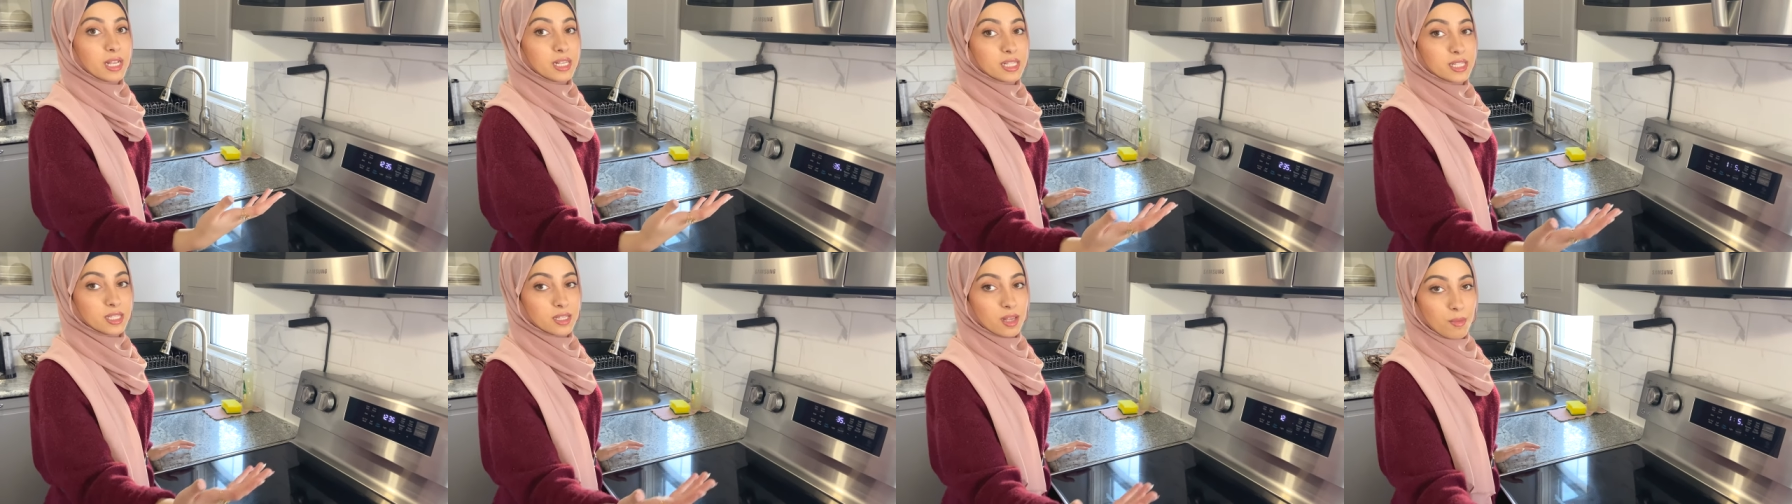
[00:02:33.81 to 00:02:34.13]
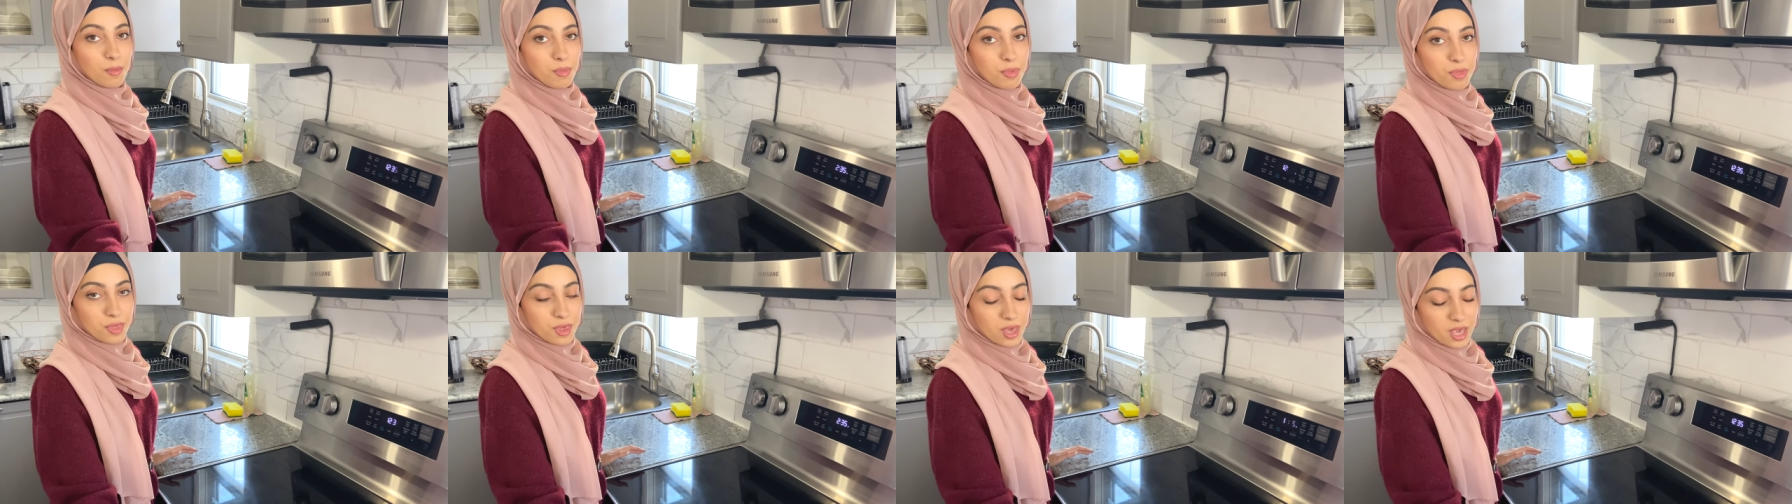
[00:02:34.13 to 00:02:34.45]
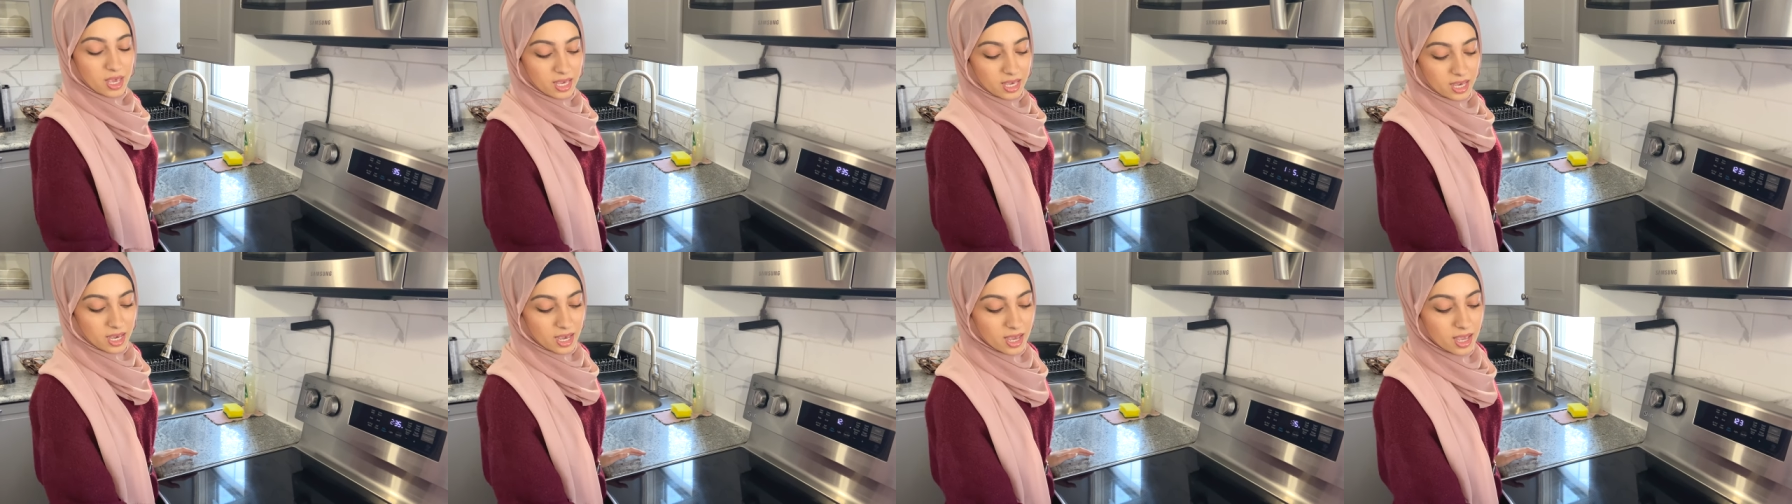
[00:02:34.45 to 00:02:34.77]

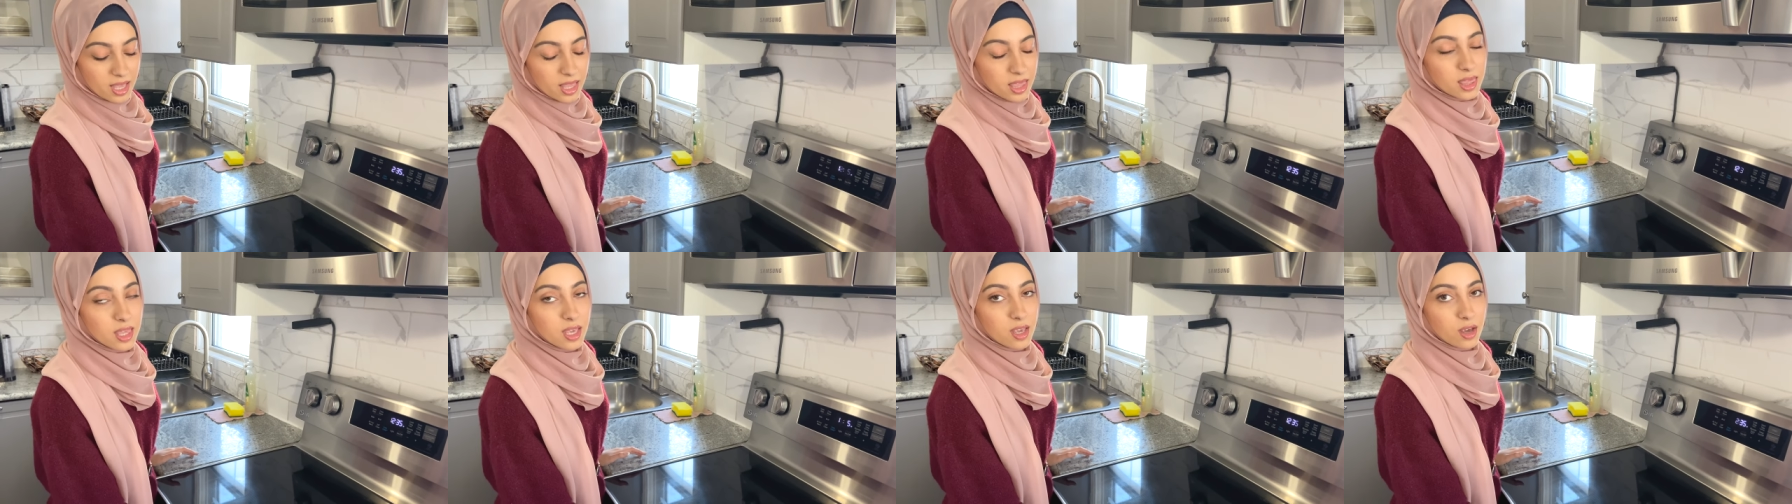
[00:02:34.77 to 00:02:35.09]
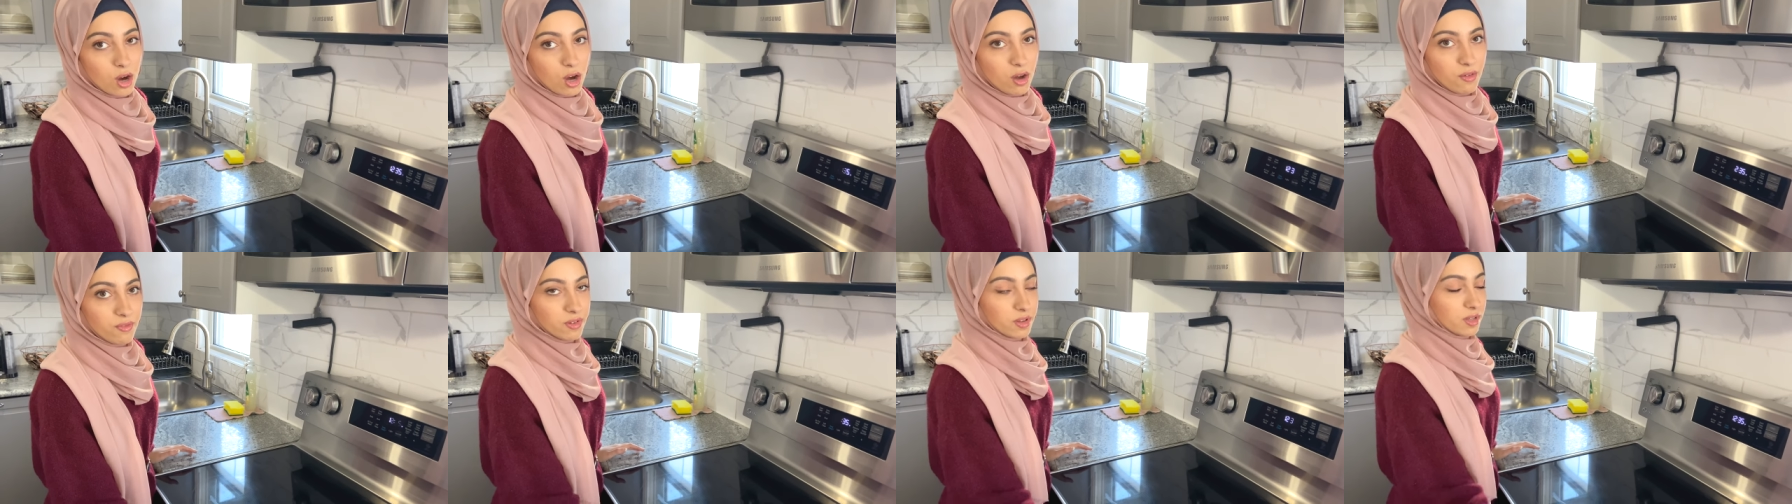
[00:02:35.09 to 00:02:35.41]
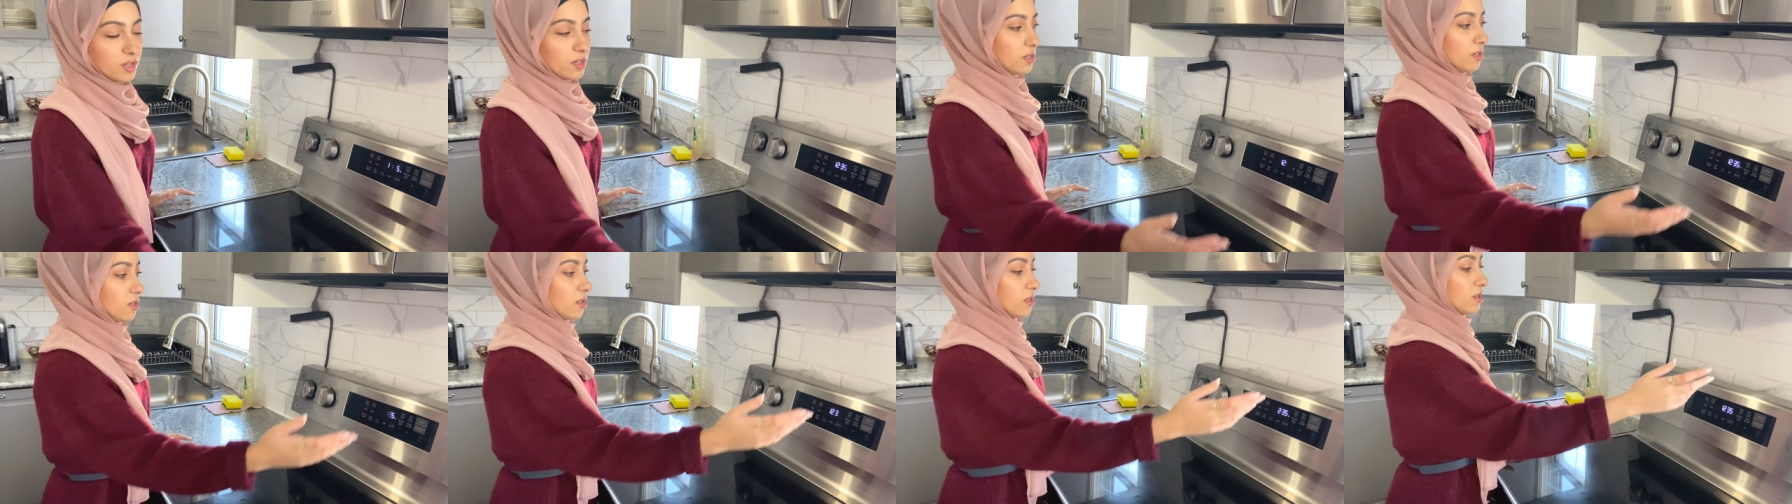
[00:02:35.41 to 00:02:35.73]
something in the
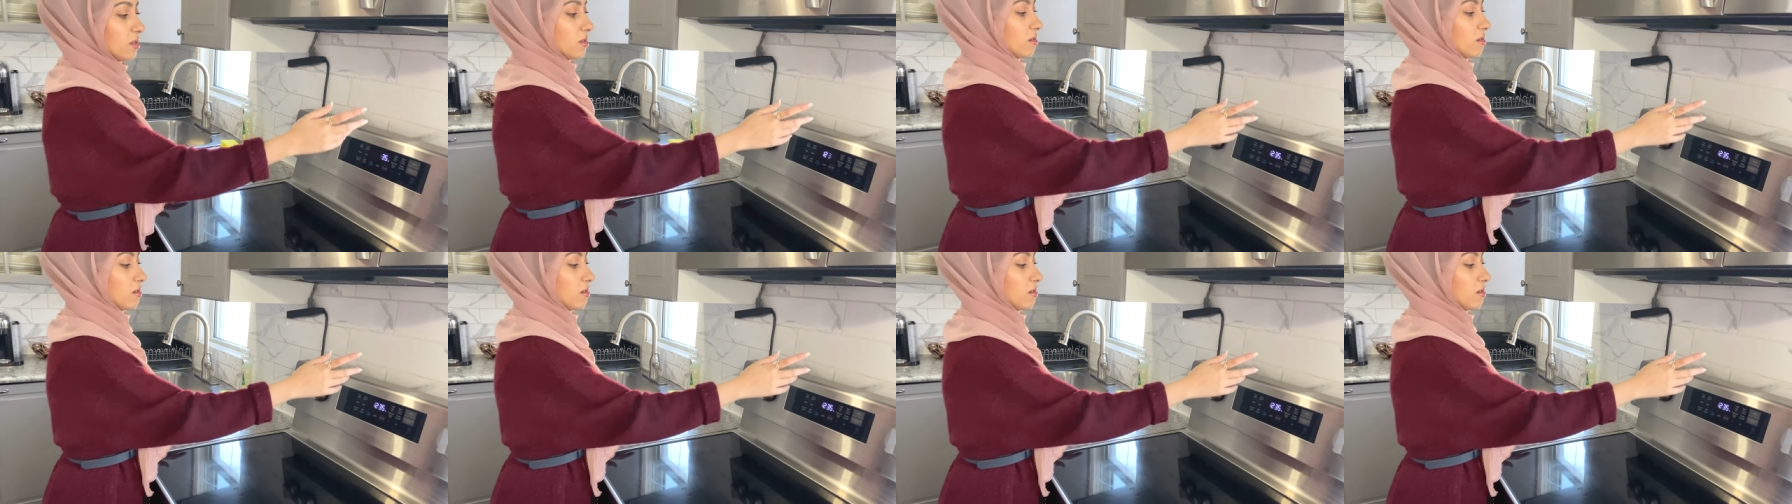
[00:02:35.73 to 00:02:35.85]
oven.